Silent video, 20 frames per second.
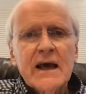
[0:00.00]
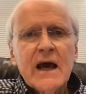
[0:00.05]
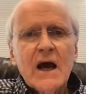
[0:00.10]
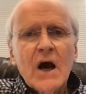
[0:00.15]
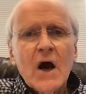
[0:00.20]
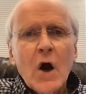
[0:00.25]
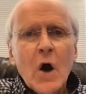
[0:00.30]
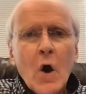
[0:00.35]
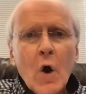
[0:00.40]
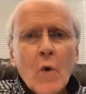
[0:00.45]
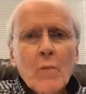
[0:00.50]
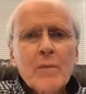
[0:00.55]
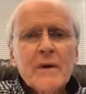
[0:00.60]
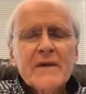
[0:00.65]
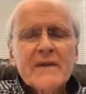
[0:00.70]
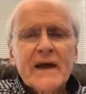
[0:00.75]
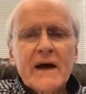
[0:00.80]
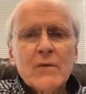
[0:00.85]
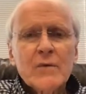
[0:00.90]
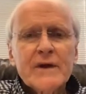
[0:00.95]
hoping
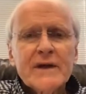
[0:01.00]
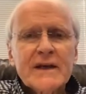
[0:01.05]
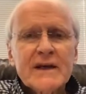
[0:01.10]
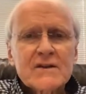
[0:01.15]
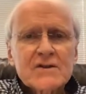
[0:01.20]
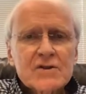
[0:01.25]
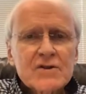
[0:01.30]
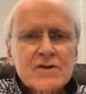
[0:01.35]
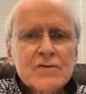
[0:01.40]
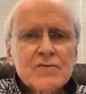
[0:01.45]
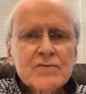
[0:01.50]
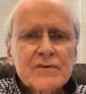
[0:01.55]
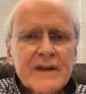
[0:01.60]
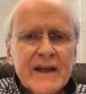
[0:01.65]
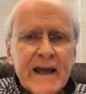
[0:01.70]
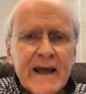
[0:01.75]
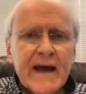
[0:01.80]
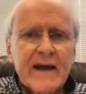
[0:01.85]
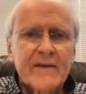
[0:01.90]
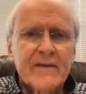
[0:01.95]
that we can soon
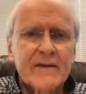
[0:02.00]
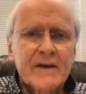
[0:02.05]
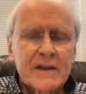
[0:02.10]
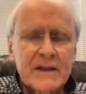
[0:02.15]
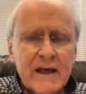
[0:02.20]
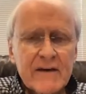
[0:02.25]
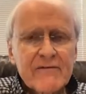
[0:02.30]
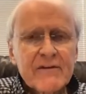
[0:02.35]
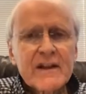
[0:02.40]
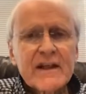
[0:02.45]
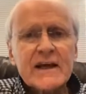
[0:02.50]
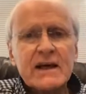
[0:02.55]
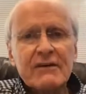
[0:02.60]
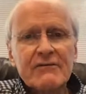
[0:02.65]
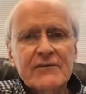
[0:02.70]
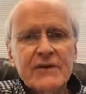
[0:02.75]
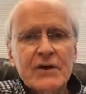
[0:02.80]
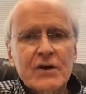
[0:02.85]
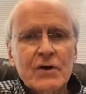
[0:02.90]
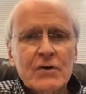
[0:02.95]
get the leveling
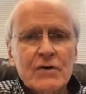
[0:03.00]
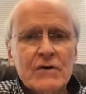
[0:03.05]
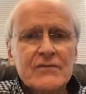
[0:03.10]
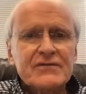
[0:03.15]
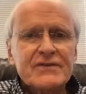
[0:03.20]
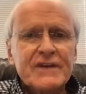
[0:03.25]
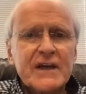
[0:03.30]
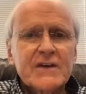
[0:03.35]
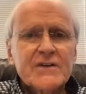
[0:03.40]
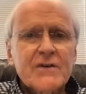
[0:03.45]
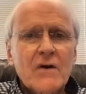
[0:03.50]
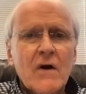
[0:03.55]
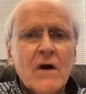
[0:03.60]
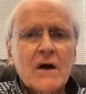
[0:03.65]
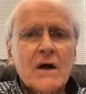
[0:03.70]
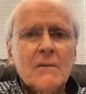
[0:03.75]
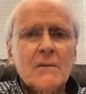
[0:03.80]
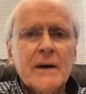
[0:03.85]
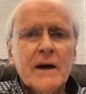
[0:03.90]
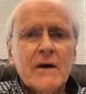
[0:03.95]
of the curves they
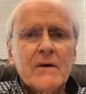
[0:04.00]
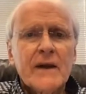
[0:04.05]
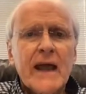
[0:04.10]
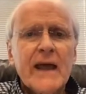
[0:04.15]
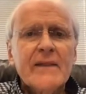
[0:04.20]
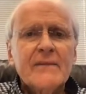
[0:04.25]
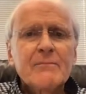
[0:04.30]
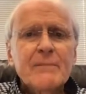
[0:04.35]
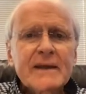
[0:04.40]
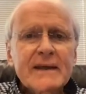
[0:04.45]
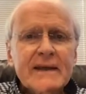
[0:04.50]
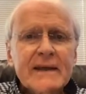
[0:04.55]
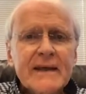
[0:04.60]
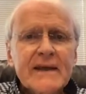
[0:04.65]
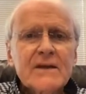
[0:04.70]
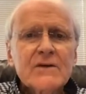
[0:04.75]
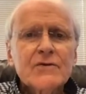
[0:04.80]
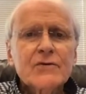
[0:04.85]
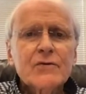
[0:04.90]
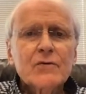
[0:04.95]
talk about and
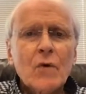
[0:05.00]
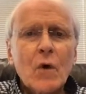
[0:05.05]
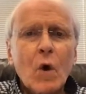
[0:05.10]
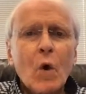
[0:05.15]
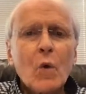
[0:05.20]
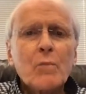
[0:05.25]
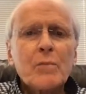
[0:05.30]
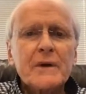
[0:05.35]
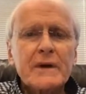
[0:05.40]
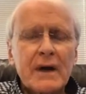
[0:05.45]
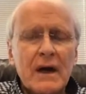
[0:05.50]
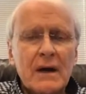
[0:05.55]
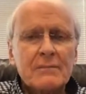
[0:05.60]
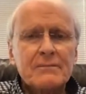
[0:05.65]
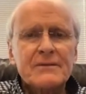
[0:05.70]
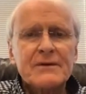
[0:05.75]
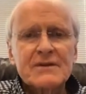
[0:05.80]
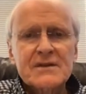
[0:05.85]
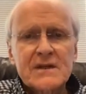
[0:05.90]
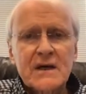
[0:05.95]
begin to open
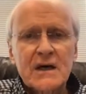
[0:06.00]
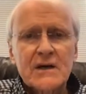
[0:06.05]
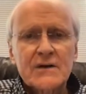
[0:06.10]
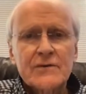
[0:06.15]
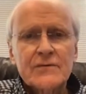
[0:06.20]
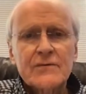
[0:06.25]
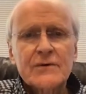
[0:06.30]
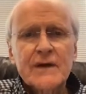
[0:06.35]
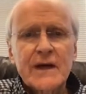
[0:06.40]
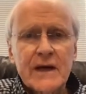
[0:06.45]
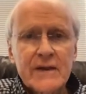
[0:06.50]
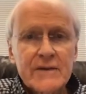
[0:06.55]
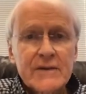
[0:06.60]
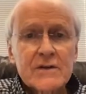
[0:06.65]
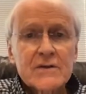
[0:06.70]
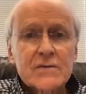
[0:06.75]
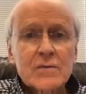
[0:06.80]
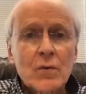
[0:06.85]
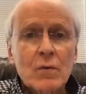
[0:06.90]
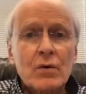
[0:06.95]
up this country and
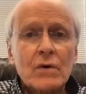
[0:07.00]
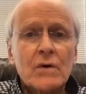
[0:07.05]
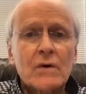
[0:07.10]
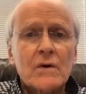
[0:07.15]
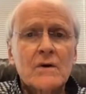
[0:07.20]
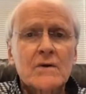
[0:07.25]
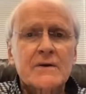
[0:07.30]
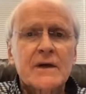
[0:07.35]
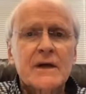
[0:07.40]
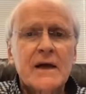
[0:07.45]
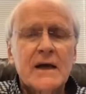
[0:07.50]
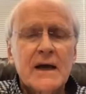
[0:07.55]
this world